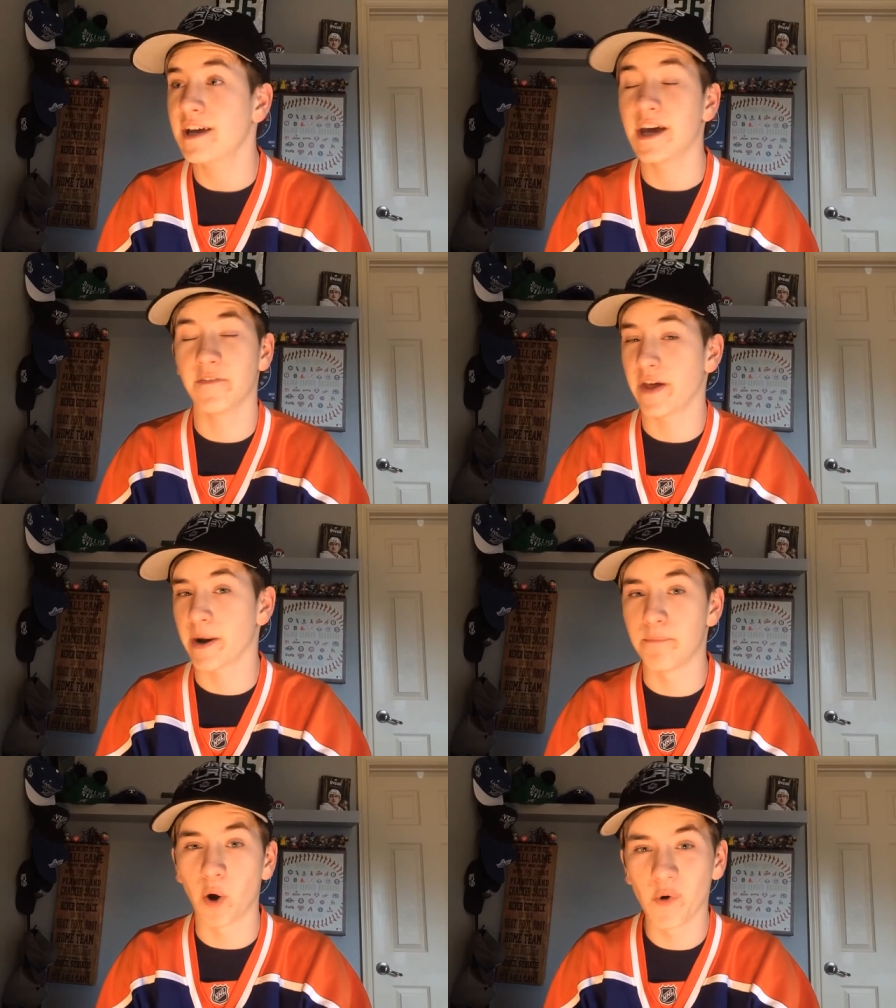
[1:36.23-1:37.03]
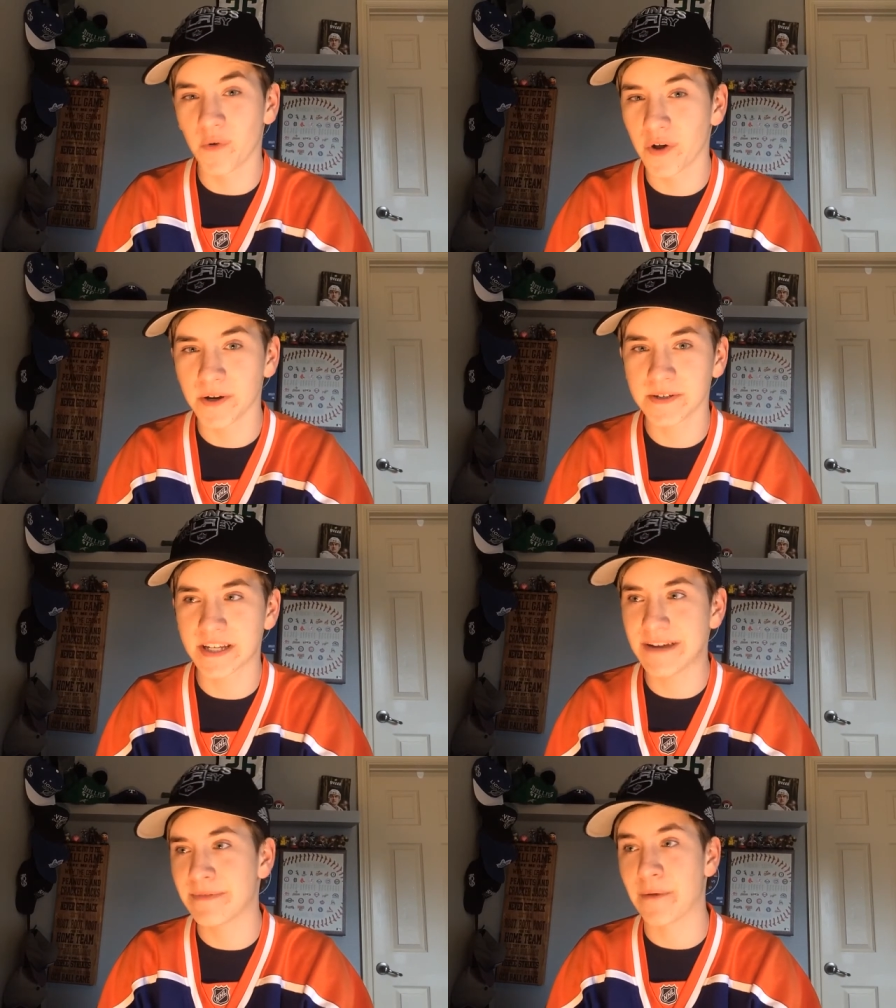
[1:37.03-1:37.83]
If they had both on their
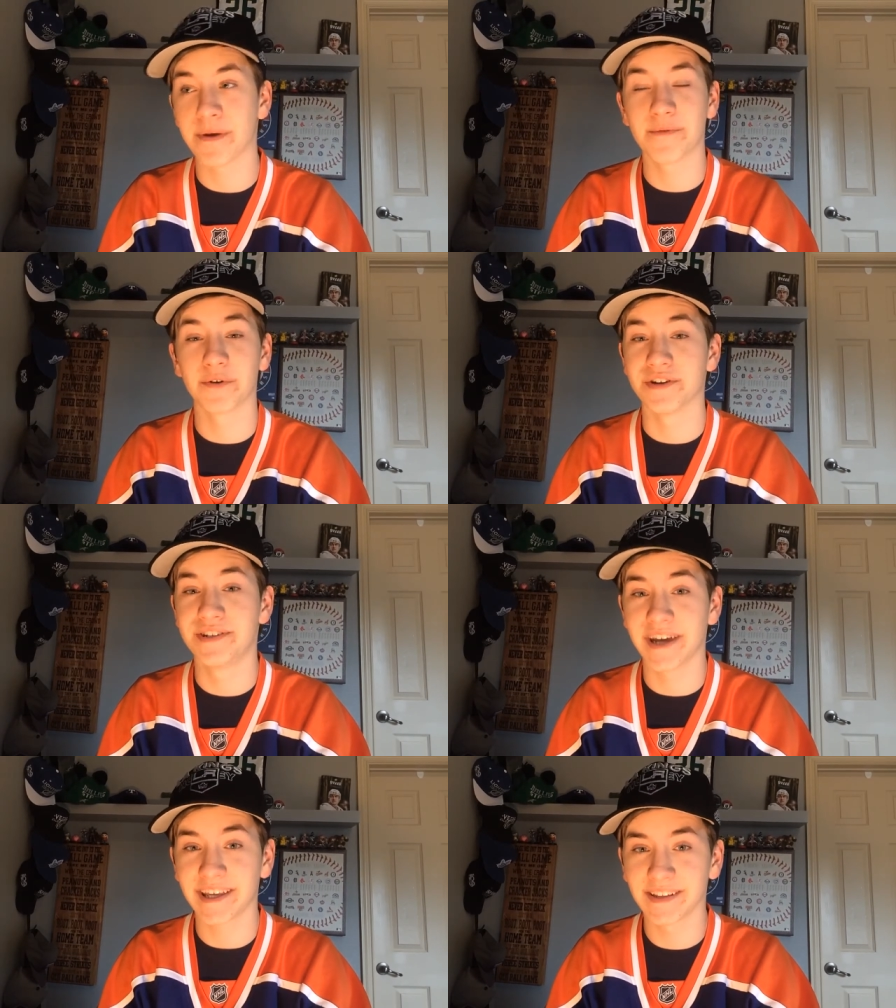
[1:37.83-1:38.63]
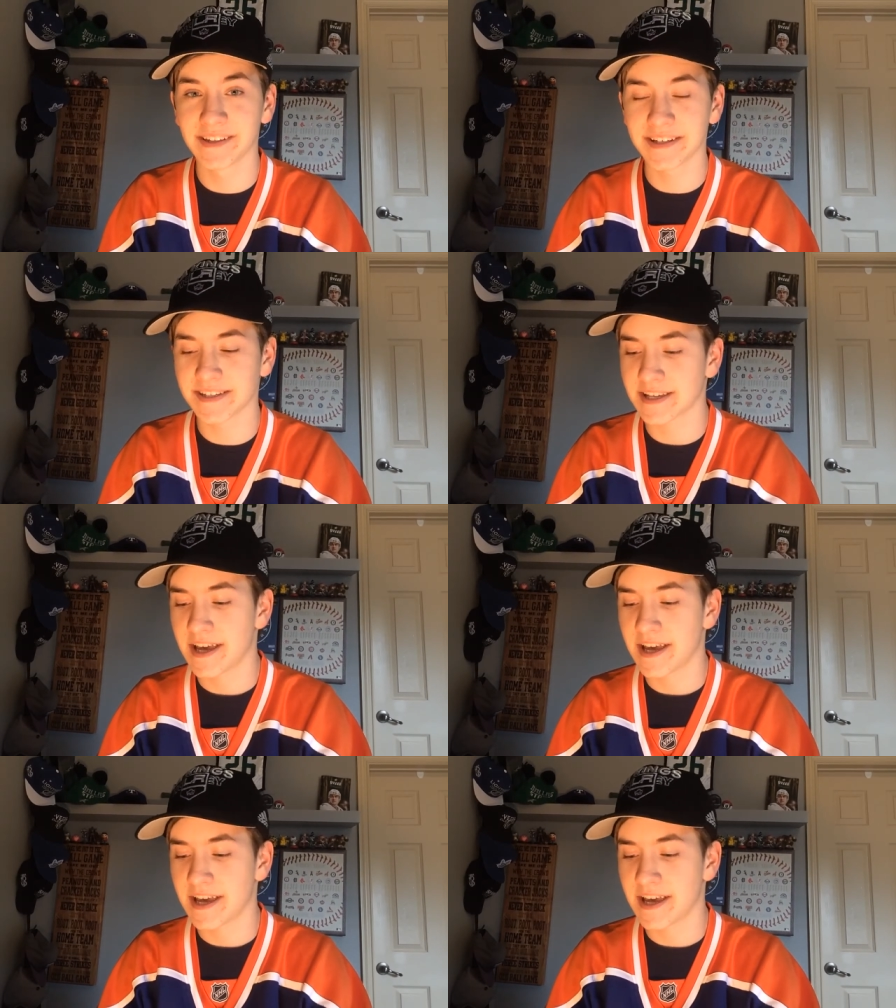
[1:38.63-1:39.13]
team, that would be ridiculous.